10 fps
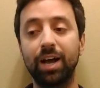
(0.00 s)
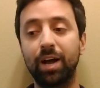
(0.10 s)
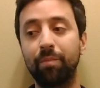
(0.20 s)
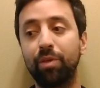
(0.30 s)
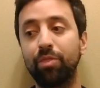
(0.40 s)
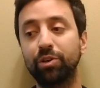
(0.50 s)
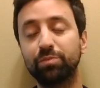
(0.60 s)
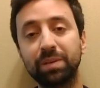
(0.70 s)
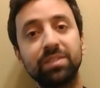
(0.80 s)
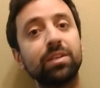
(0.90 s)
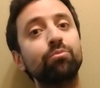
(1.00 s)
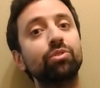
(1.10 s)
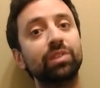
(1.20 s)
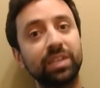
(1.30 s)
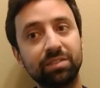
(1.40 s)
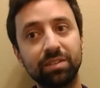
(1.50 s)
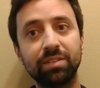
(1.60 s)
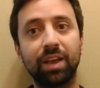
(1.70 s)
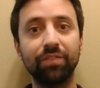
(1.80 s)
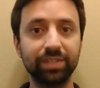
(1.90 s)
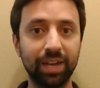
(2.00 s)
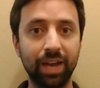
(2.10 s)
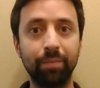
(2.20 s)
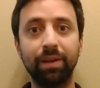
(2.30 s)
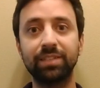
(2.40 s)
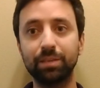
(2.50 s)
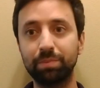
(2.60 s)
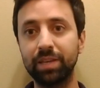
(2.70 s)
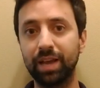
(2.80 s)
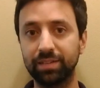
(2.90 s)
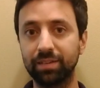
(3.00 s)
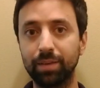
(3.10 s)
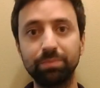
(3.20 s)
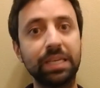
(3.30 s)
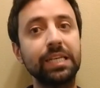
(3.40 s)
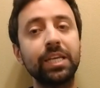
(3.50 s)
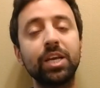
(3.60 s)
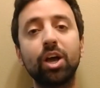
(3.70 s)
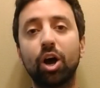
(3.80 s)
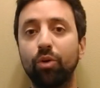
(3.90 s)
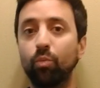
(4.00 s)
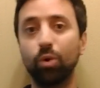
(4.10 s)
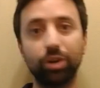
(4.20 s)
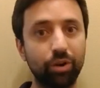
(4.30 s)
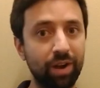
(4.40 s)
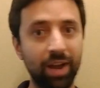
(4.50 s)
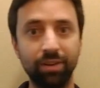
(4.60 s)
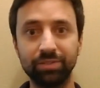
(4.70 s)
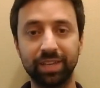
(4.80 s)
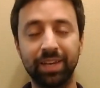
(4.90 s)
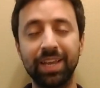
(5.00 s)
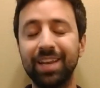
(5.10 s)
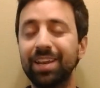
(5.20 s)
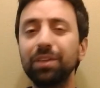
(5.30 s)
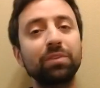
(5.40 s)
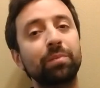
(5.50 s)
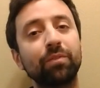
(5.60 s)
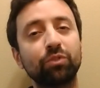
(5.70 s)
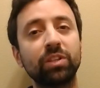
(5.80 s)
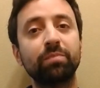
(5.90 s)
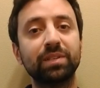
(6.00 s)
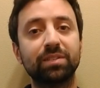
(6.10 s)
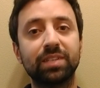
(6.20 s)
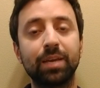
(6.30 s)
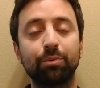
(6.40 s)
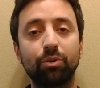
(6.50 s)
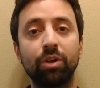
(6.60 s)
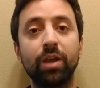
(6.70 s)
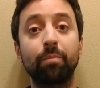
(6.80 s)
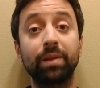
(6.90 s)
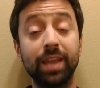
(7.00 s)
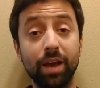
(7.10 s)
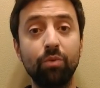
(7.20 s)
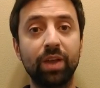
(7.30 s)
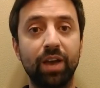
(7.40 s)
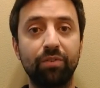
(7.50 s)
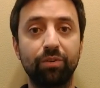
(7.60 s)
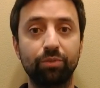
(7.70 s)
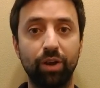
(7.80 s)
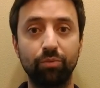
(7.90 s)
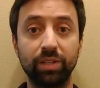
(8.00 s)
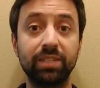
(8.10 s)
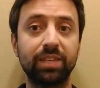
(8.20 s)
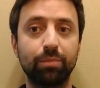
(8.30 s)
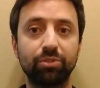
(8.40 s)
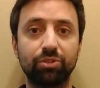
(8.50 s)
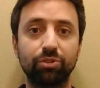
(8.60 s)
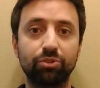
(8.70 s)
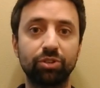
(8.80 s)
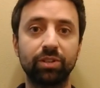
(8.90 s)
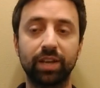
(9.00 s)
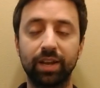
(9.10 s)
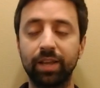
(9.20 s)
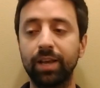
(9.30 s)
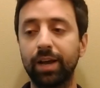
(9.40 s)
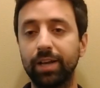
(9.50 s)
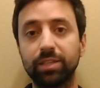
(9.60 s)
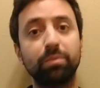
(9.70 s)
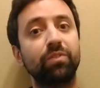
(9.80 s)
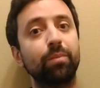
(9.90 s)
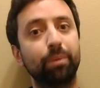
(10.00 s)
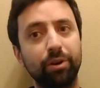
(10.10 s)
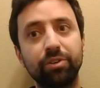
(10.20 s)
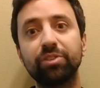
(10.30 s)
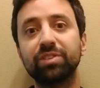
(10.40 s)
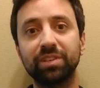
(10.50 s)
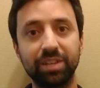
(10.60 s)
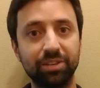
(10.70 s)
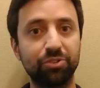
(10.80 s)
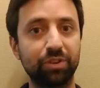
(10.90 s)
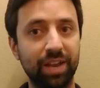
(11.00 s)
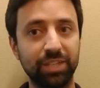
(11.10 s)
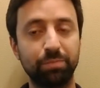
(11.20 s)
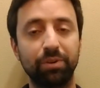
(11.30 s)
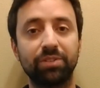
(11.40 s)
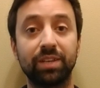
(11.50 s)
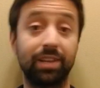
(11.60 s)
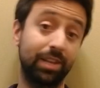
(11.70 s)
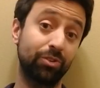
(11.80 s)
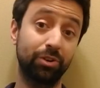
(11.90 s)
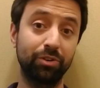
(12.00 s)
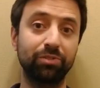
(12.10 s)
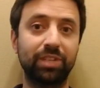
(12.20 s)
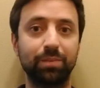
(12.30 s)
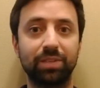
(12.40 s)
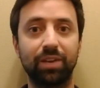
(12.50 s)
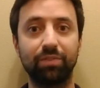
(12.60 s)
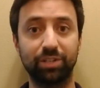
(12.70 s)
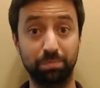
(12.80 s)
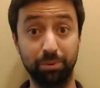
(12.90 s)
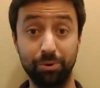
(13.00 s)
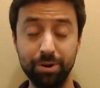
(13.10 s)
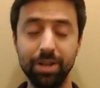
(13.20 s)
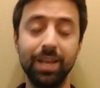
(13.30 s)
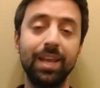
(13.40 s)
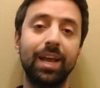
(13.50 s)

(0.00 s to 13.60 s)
Um, there's been some releases every time ITP has an update on workarounds and none of them have really been stable. But now we have a, a really stable solution that uh, some of our partners and industry experts and internal teams have explored.